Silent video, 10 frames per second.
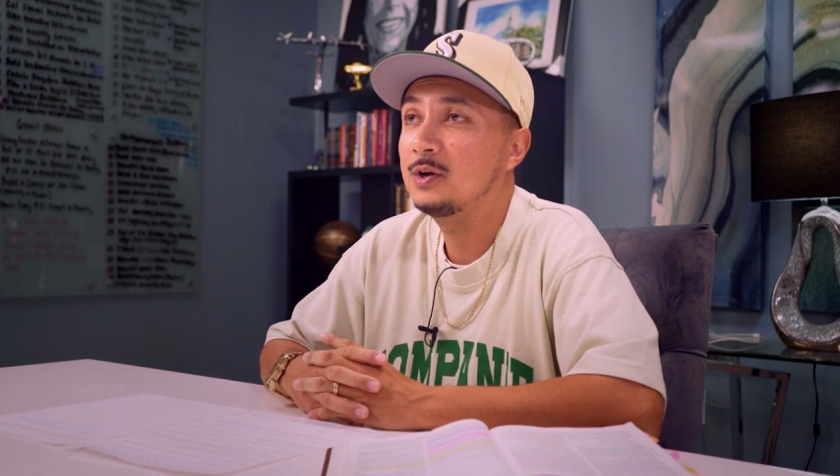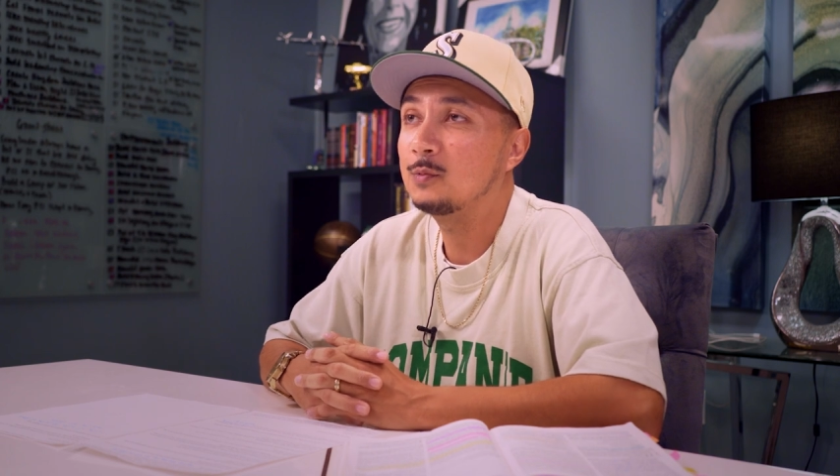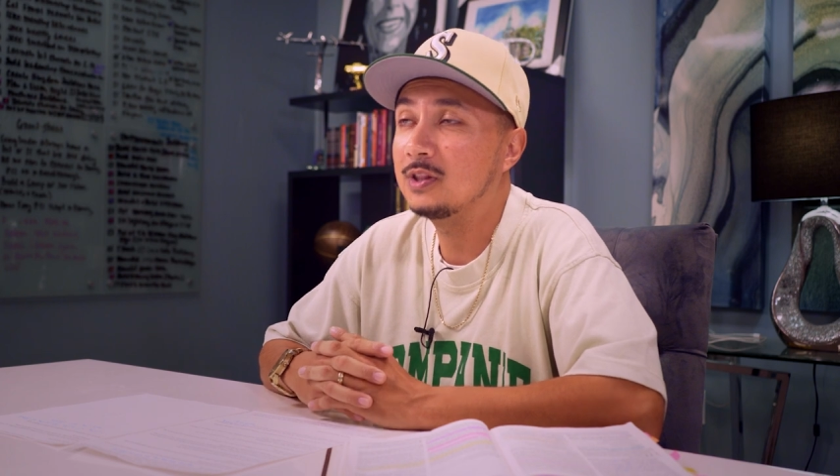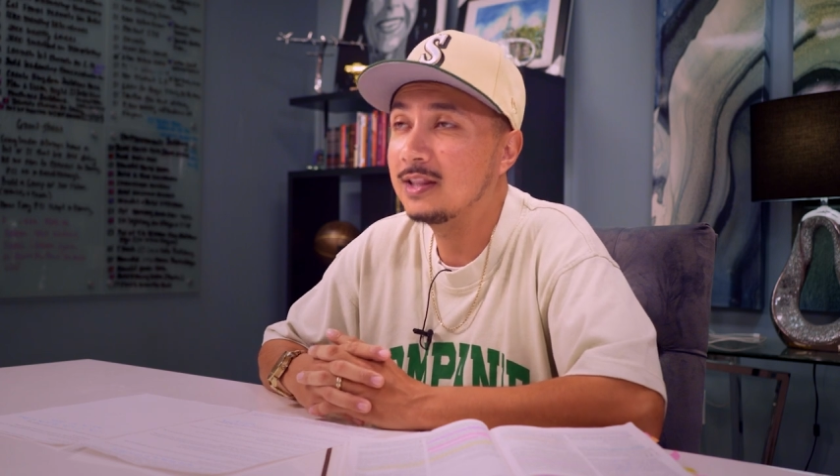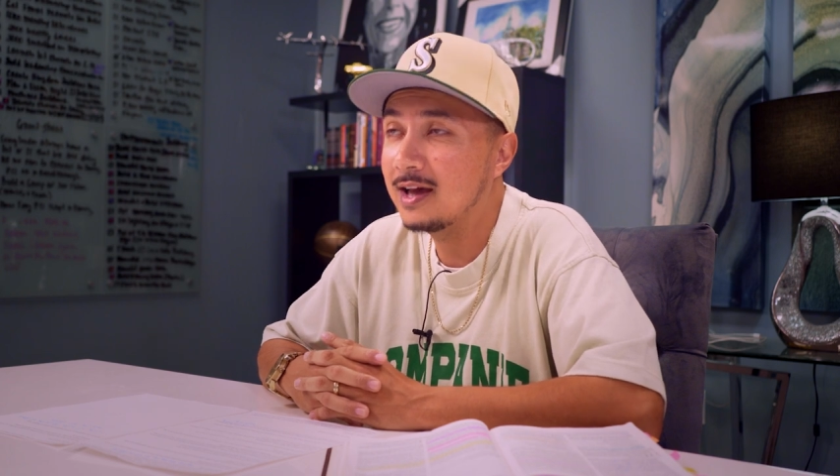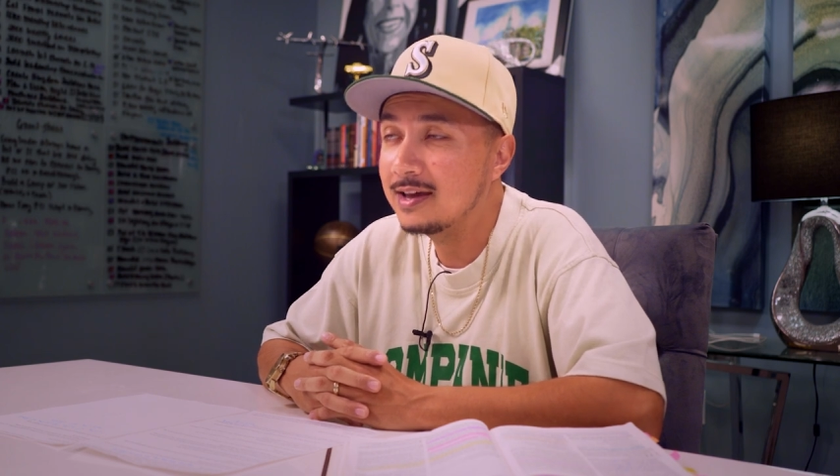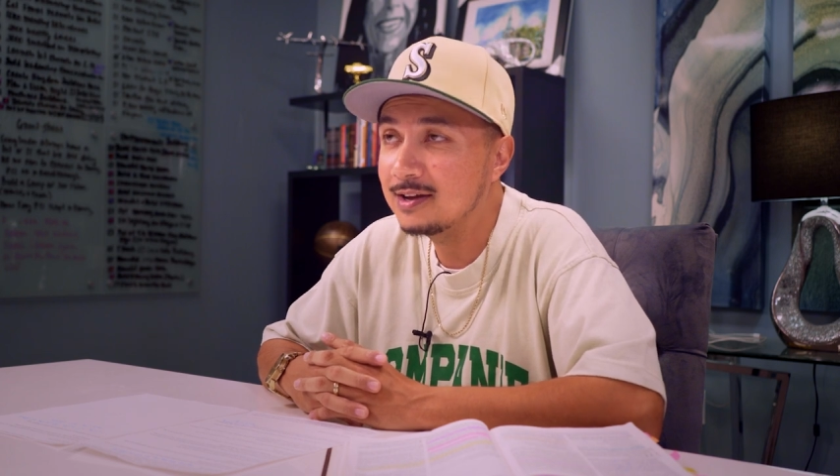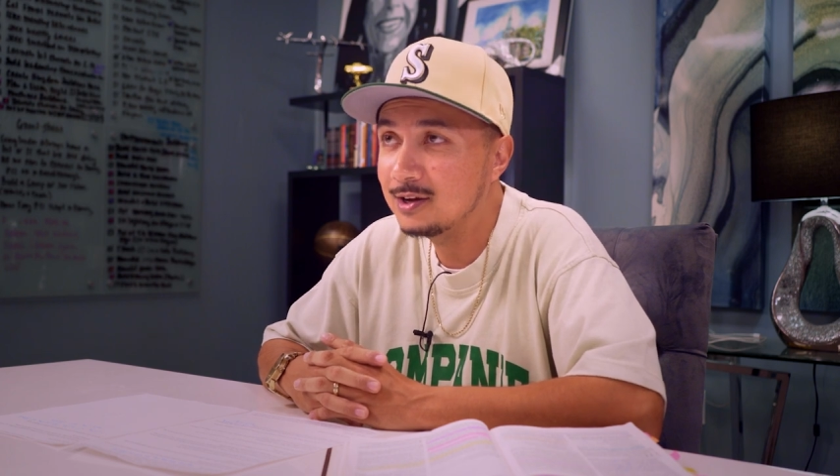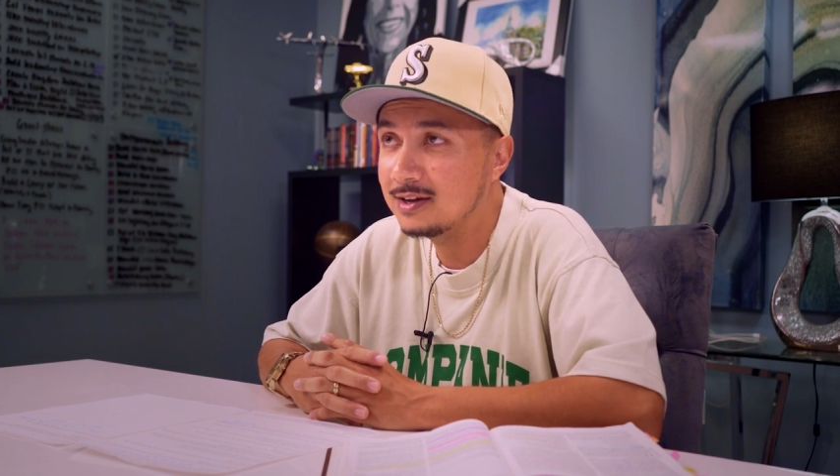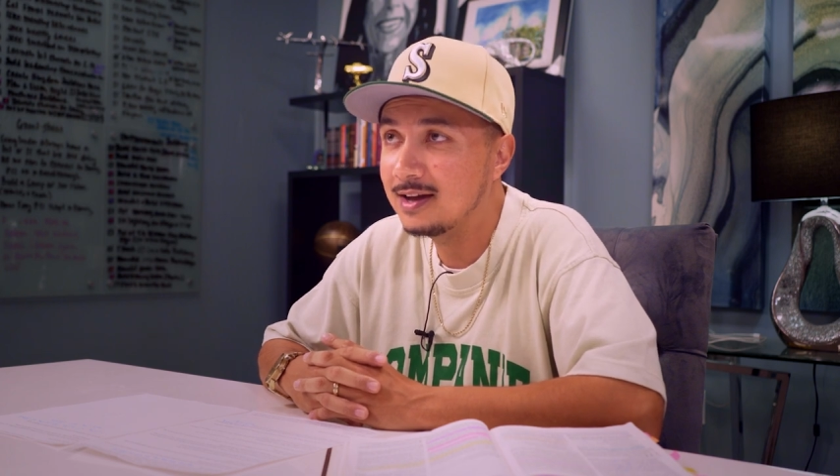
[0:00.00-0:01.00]
relying
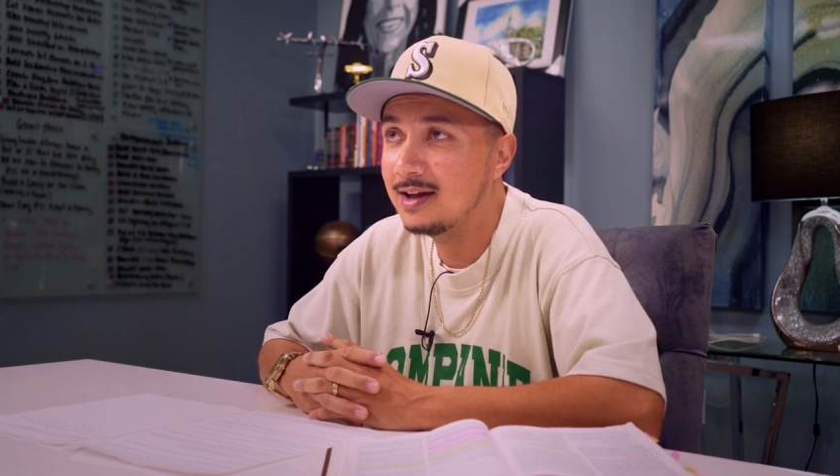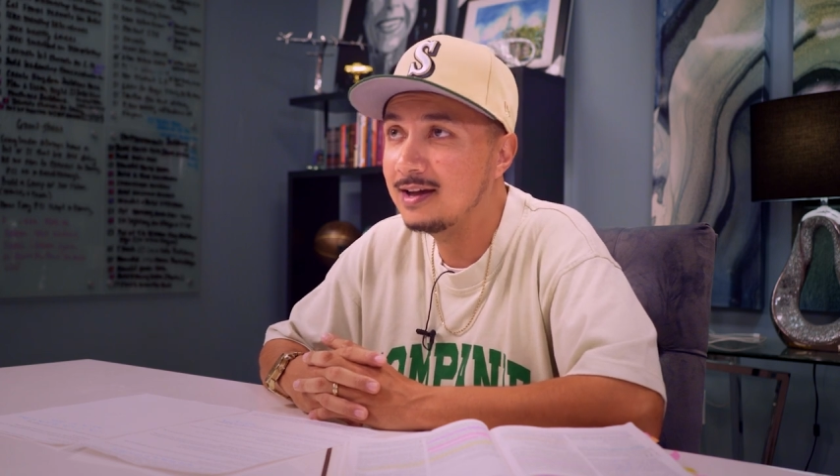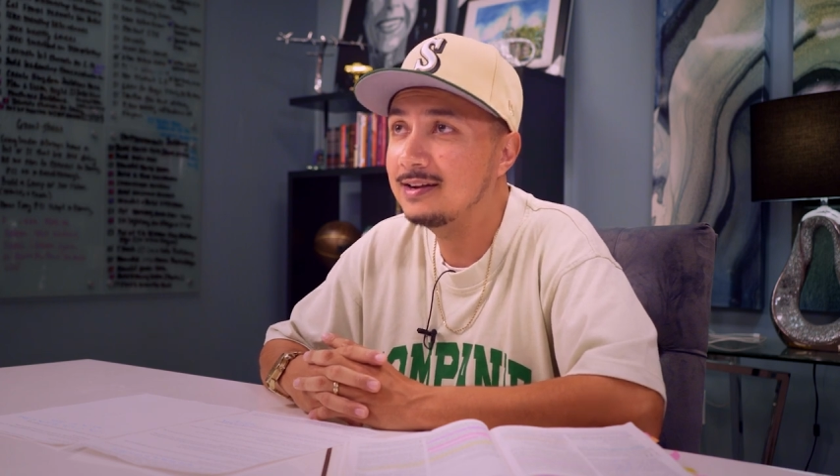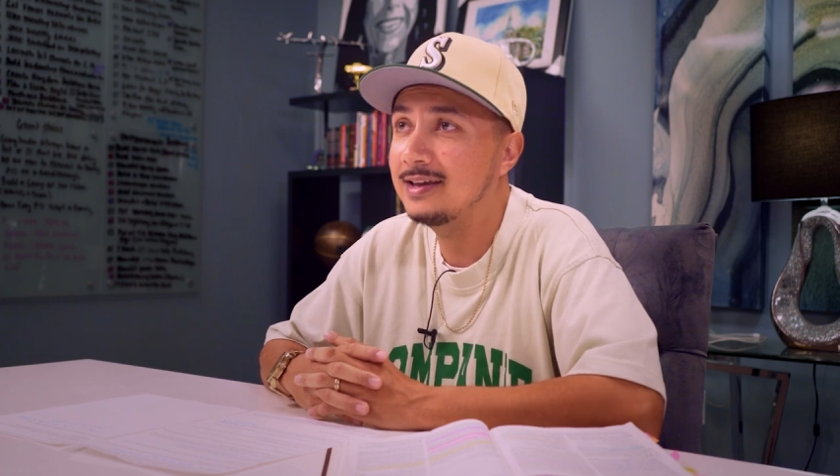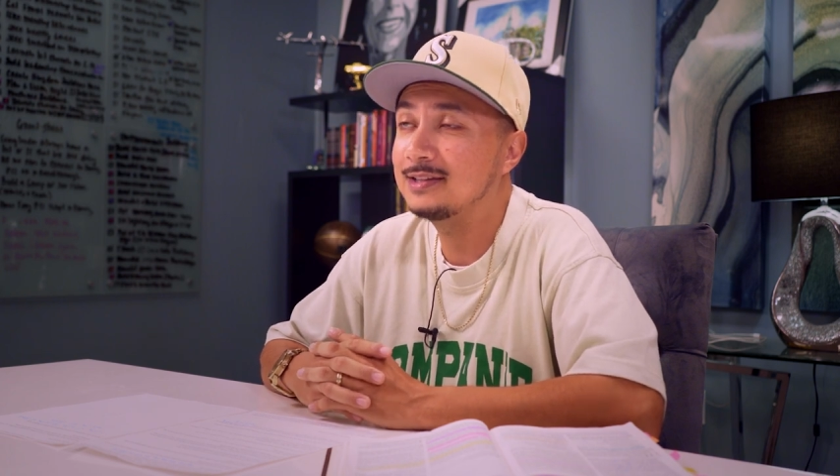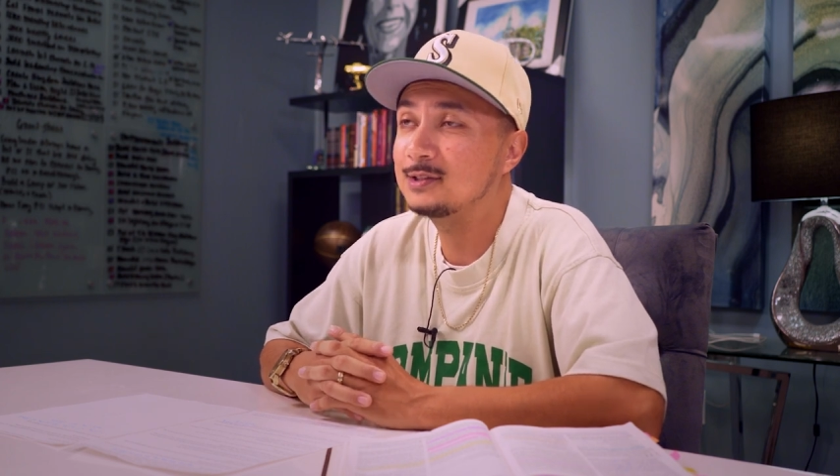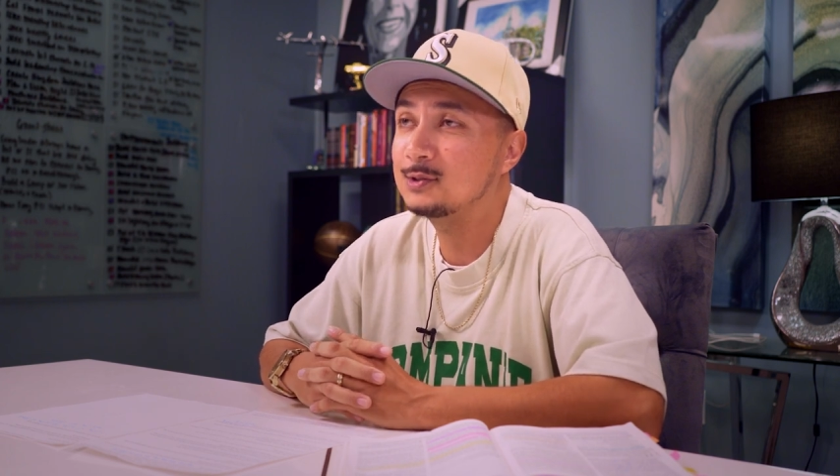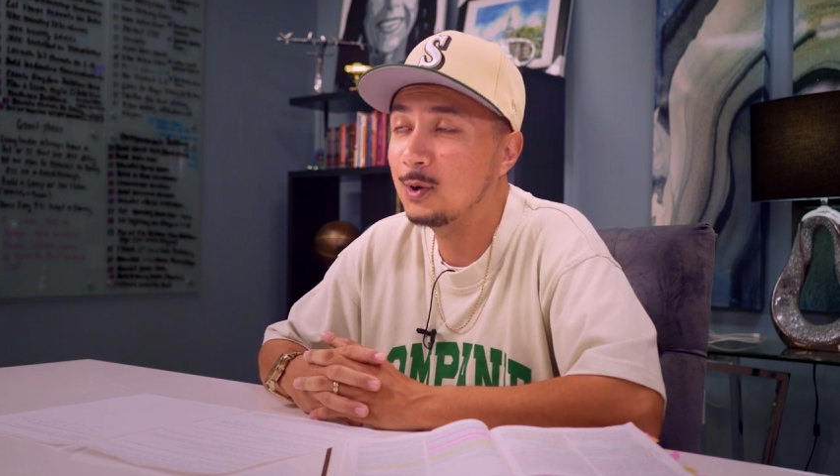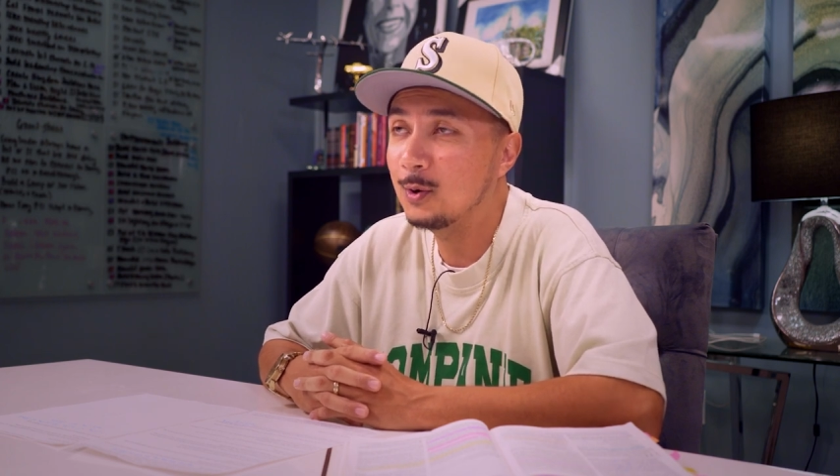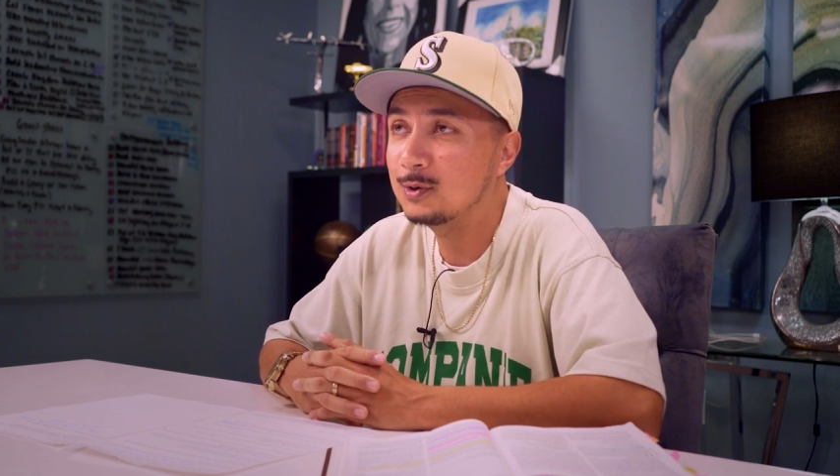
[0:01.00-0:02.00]
on God and
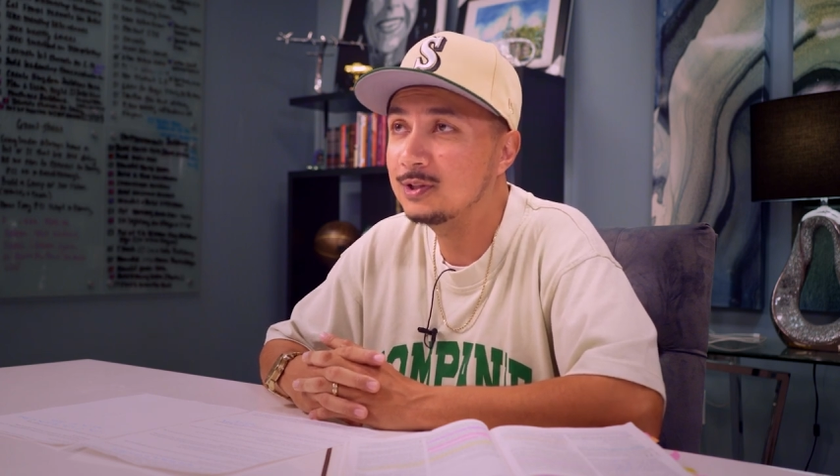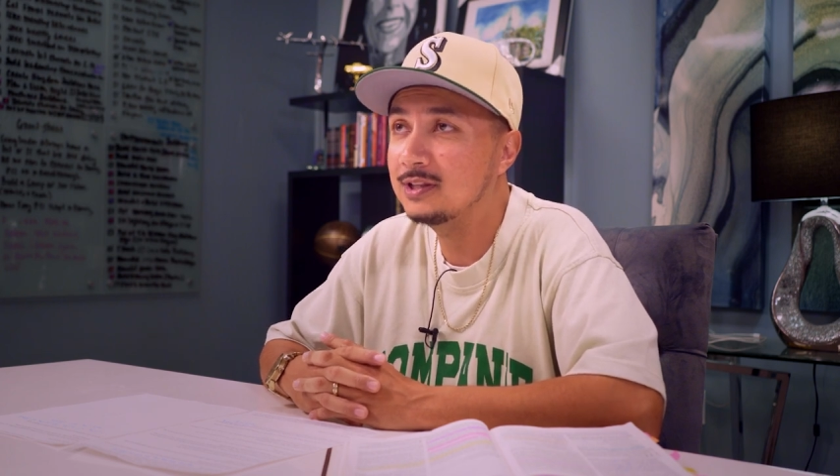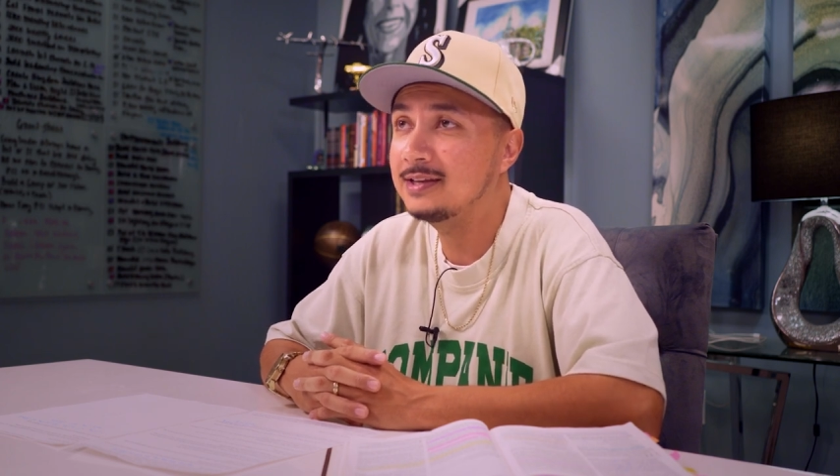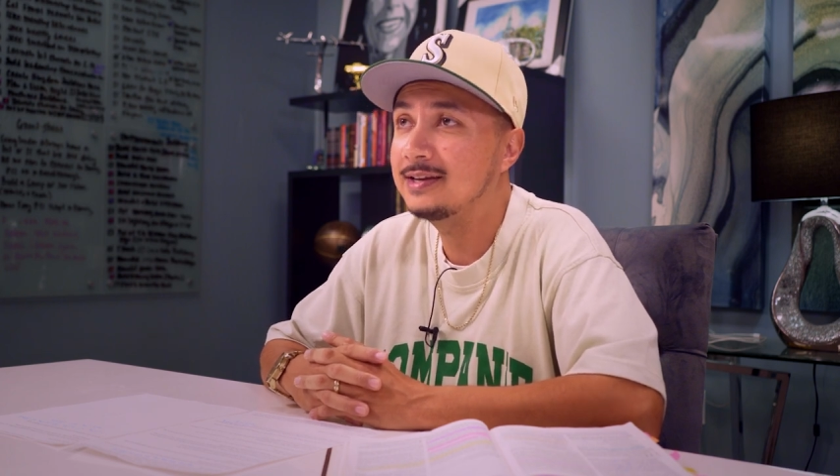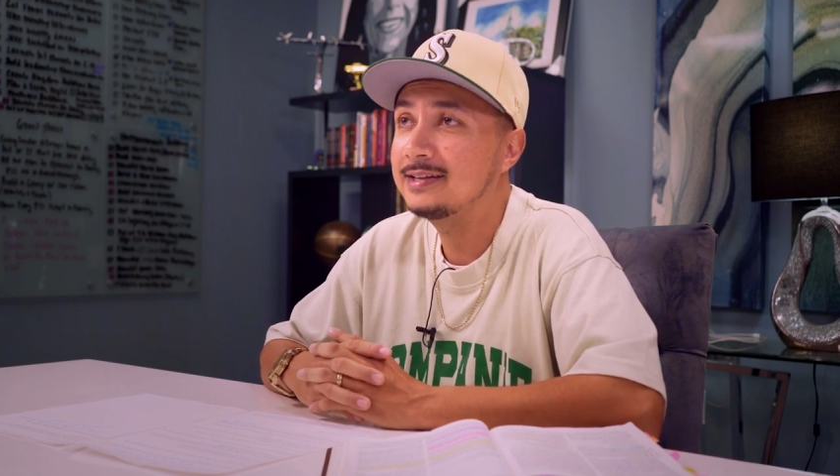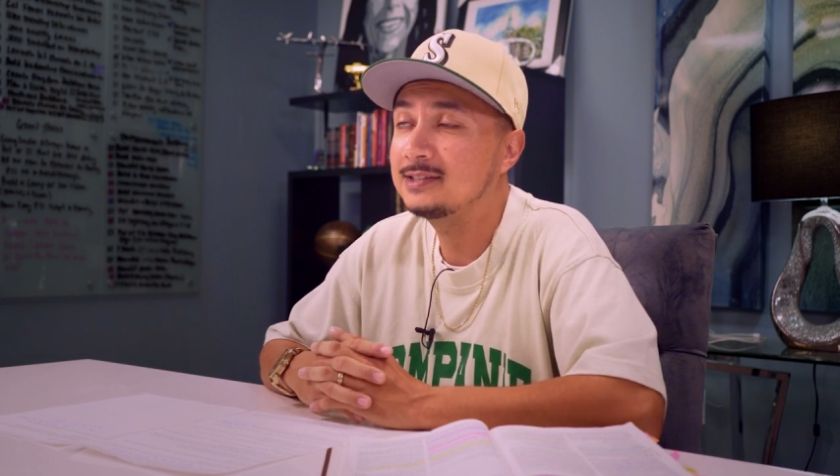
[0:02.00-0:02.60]
totally